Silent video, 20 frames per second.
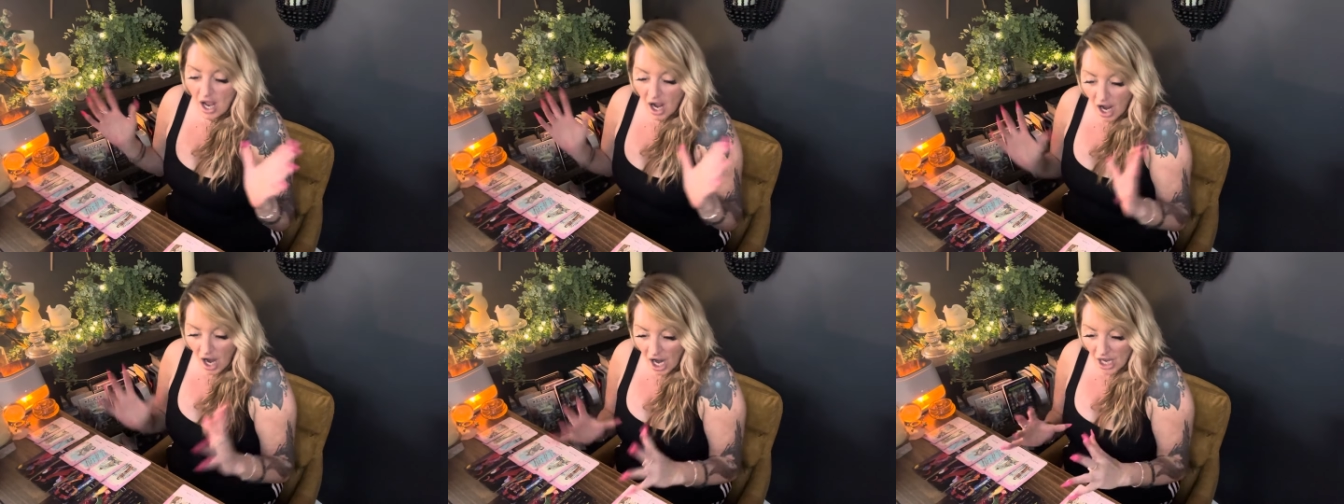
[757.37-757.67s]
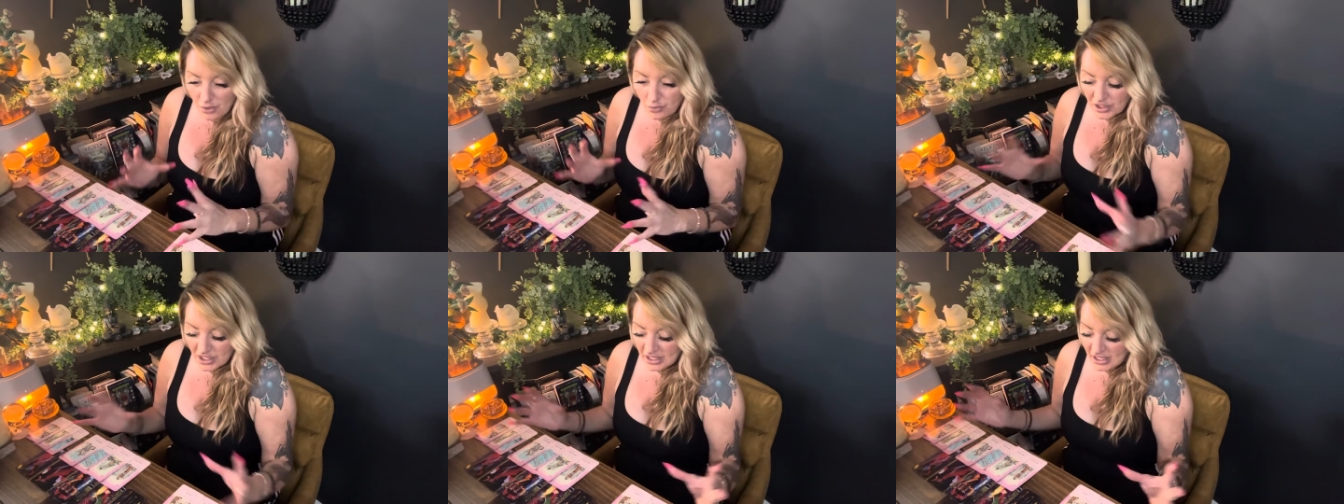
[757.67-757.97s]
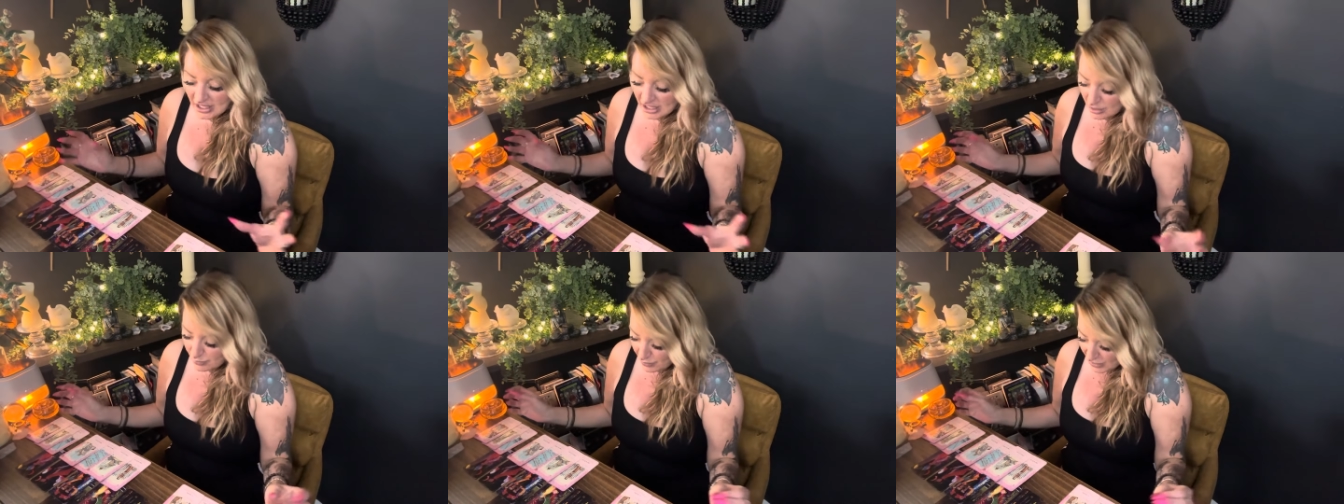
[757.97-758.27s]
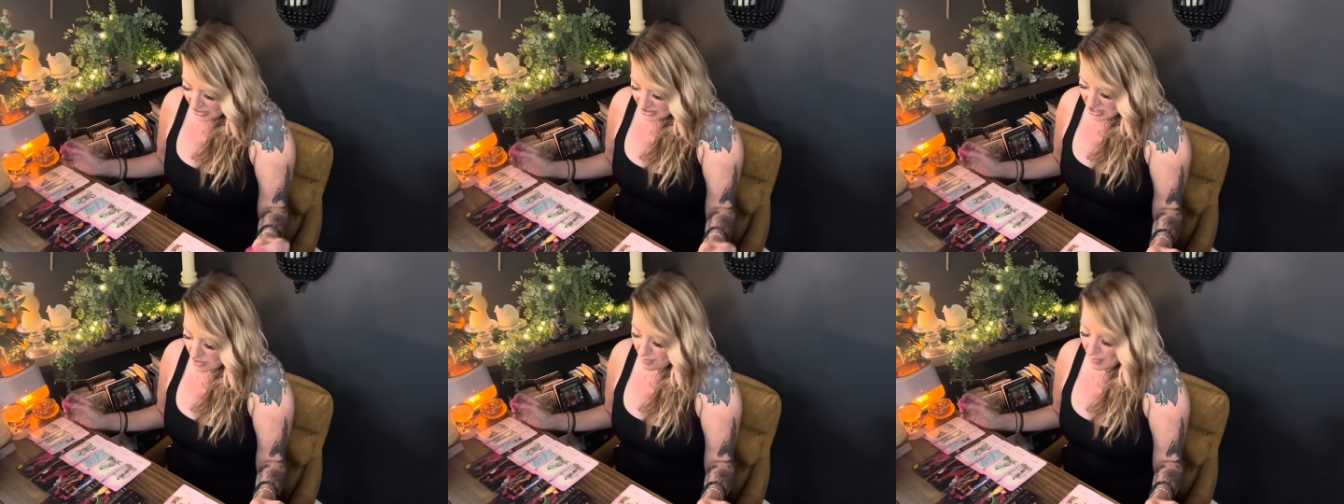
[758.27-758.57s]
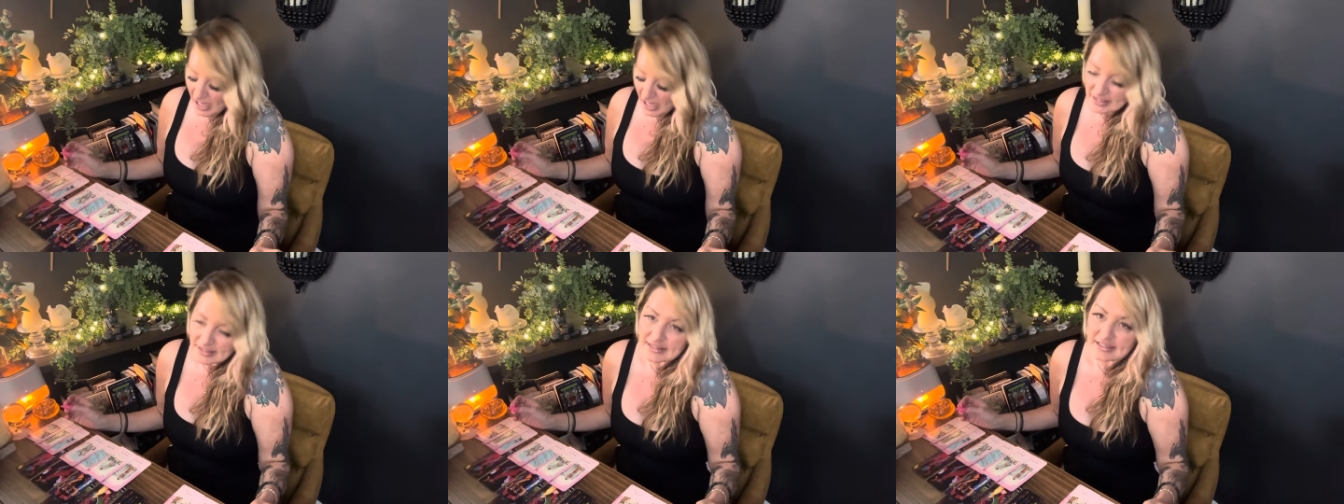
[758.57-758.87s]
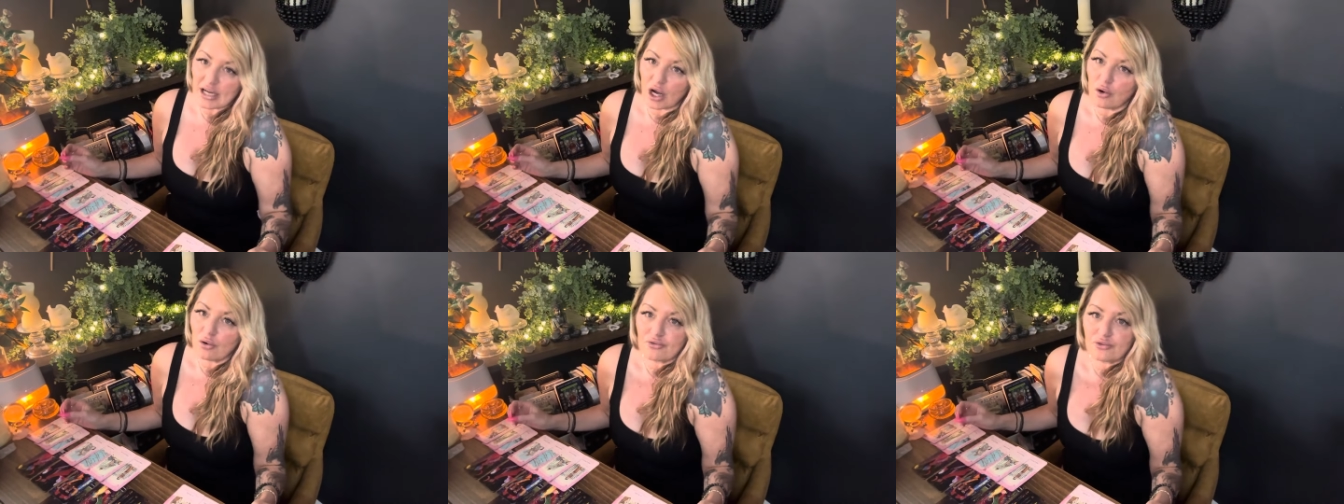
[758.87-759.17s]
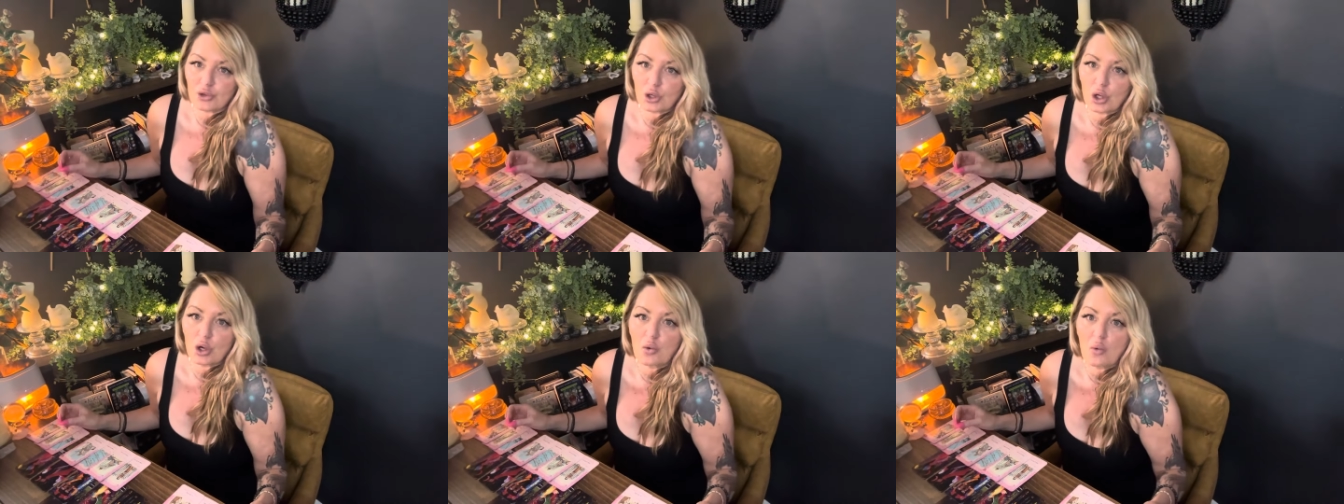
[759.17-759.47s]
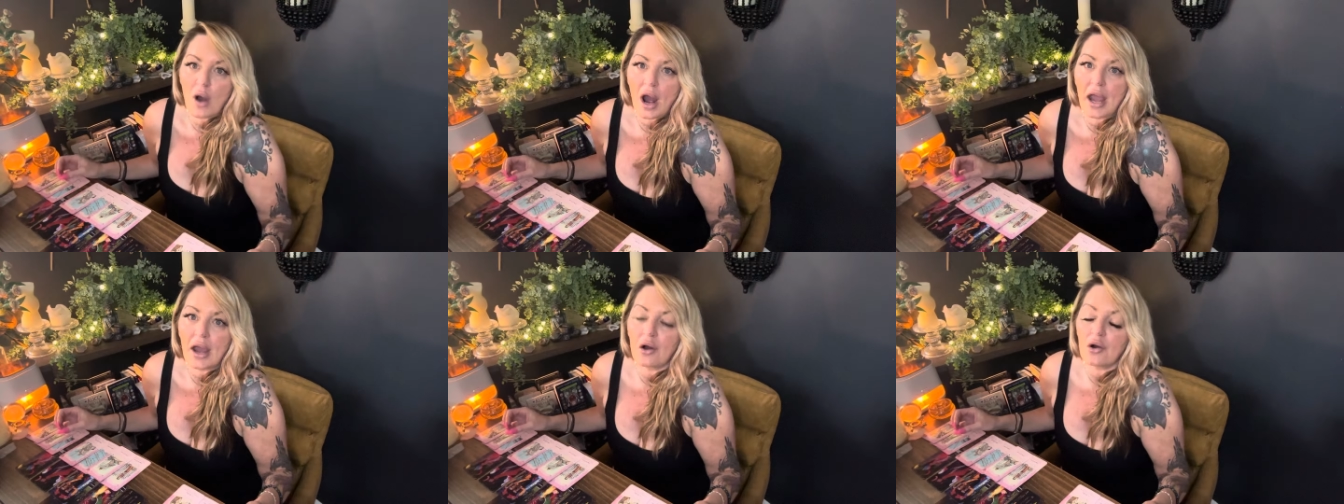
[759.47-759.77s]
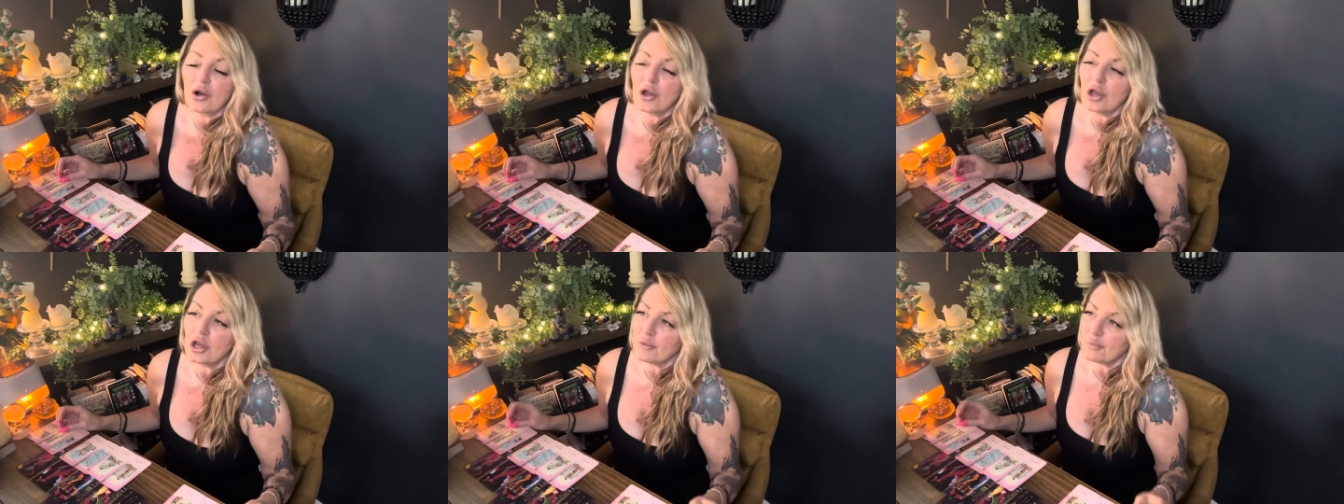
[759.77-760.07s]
I would keep it to myself for a while